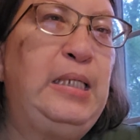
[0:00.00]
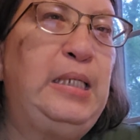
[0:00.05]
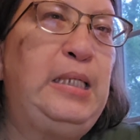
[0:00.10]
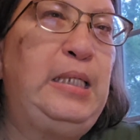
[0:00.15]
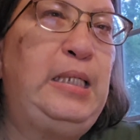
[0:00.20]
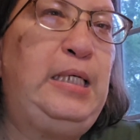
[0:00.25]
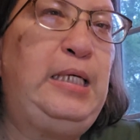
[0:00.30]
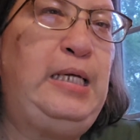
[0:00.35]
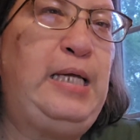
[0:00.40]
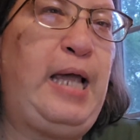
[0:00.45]

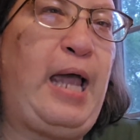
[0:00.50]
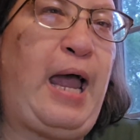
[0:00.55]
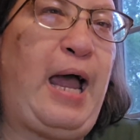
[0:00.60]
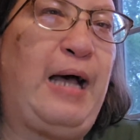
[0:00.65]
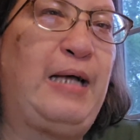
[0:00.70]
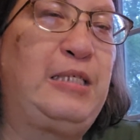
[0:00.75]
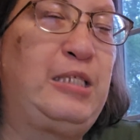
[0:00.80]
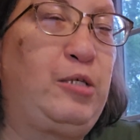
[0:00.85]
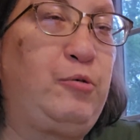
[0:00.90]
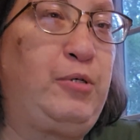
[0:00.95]

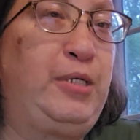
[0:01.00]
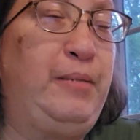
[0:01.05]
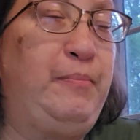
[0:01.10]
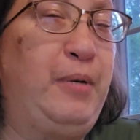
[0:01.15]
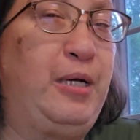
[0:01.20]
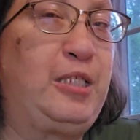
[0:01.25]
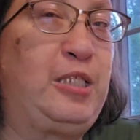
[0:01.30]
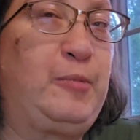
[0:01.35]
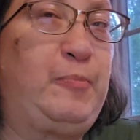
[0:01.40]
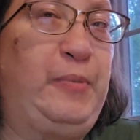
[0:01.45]
yeah, so he
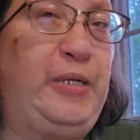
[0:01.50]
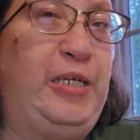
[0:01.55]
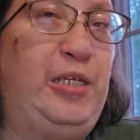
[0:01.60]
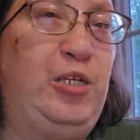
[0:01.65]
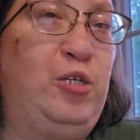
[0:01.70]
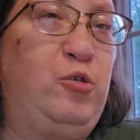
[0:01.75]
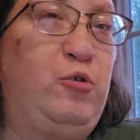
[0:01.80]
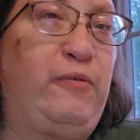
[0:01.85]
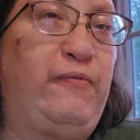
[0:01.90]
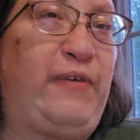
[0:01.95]
must be
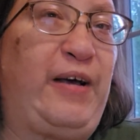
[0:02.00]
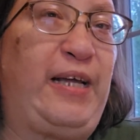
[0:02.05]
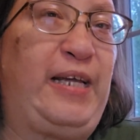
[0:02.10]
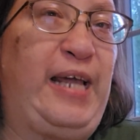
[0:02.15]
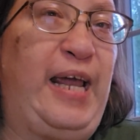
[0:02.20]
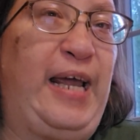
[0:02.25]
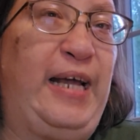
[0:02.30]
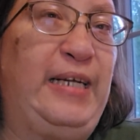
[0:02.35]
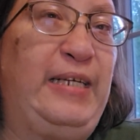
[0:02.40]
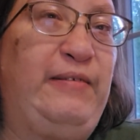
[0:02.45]
new if I
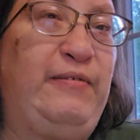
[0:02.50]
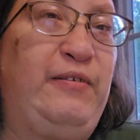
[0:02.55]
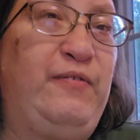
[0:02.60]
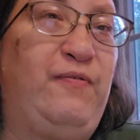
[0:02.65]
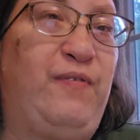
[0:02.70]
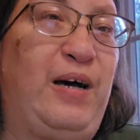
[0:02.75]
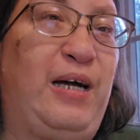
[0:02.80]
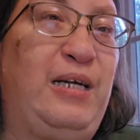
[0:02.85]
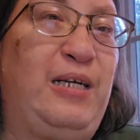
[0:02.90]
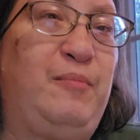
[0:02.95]
can't even
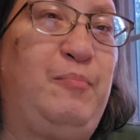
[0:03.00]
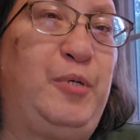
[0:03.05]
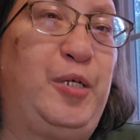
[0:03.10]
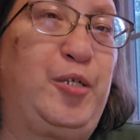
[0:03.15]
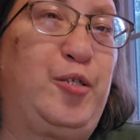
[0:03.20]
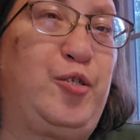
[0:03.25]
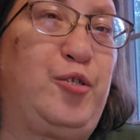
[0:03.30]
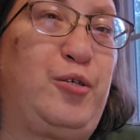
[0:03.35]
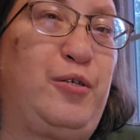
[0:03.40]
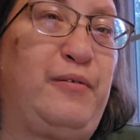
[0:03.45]
find a
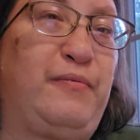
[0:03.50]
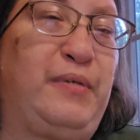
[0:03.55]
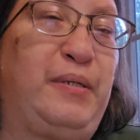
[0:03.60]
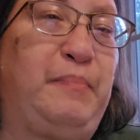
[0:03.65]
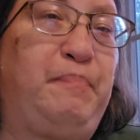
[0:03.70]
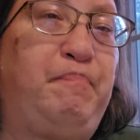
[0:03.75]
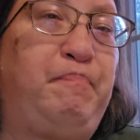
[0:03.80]
picture of